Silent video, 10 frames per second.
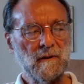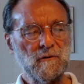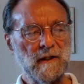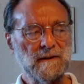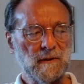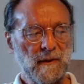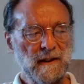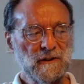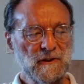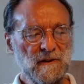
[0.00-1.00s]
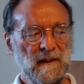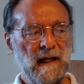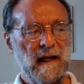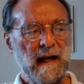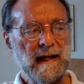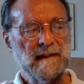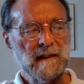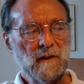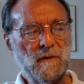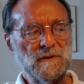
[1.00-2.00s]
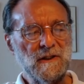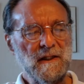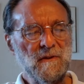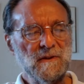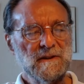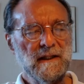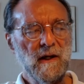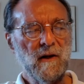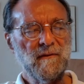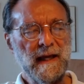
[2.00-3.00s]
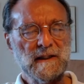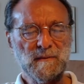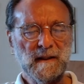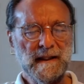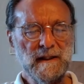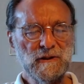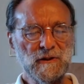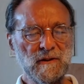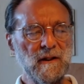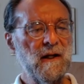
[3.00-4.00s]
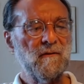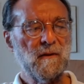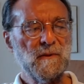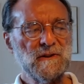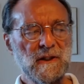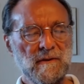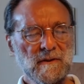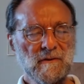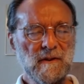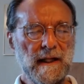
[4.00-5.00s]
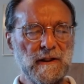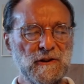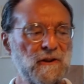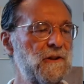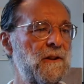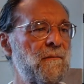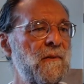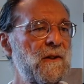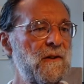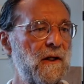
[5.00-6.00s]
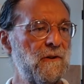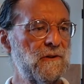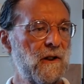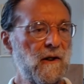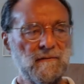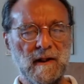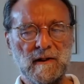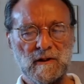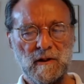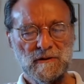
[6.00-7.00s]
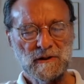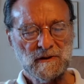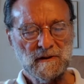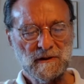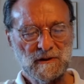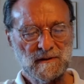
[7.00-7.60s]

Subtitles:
graduation, and a continuity of explanation for material relations to those of consciousness.